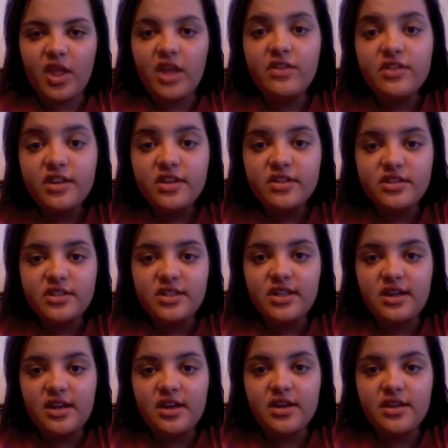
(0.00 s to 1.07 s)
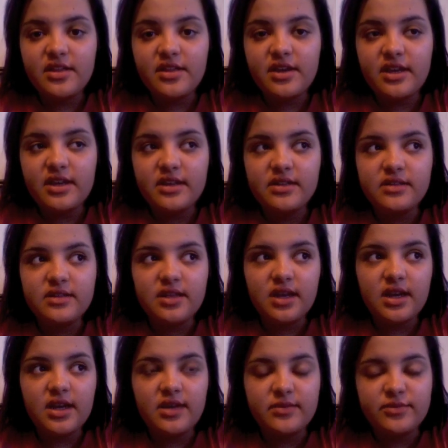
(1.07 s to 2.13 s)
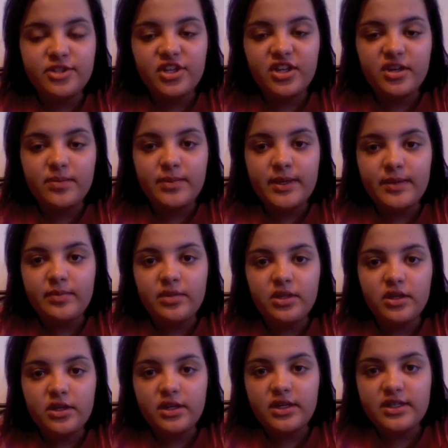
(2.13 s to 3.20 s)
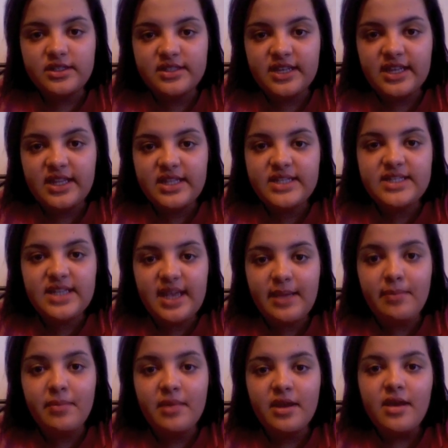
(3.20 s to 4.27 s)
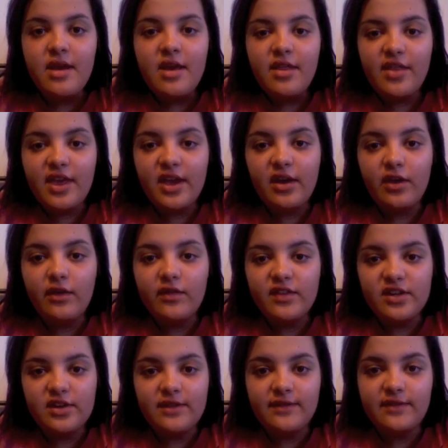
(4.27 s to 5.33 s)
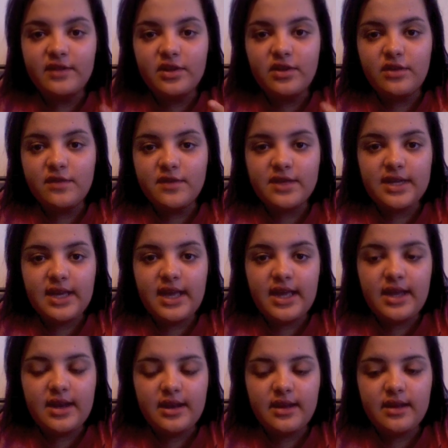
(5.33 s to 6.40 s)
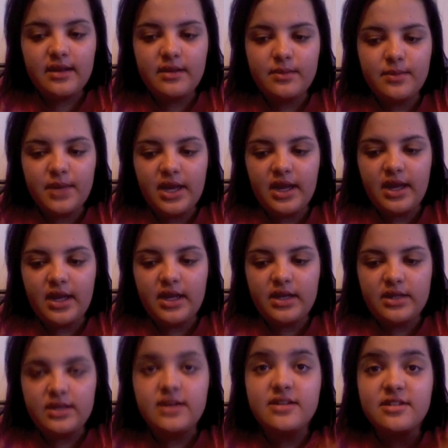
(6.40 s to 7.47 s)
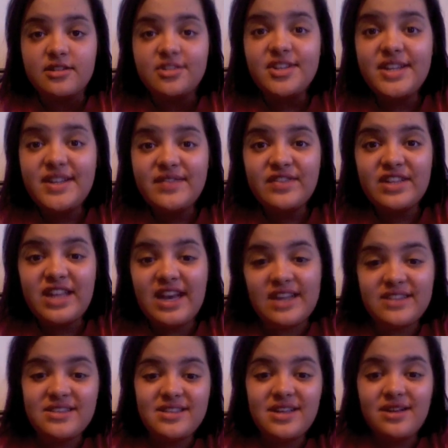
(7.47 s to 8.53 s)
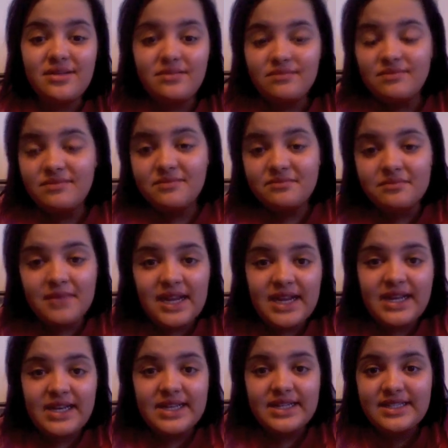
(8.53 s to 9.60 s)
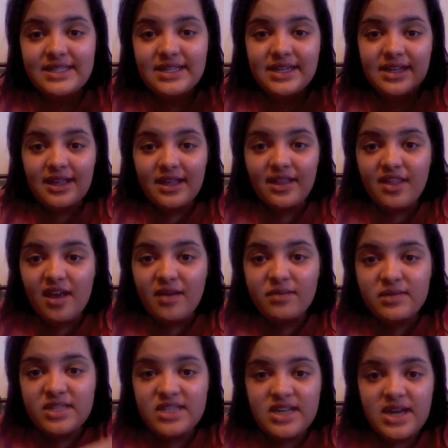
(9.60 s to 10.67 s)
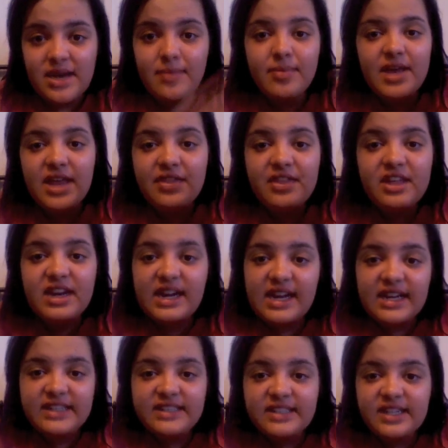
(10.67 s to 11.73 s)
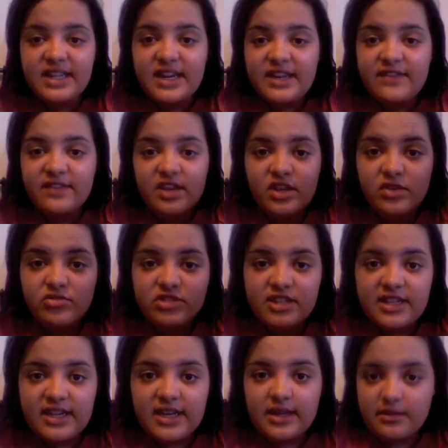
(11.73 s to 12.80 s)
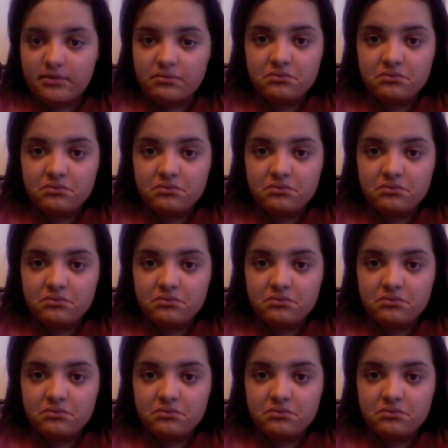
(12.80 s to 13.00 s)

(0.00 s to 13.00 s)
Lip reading: there's a lot of things, like I'm sure people are going to say the same thing over and over and over again, and there's no need for that, so make it easy. Thumbs it up, and then ask it if you don't see it.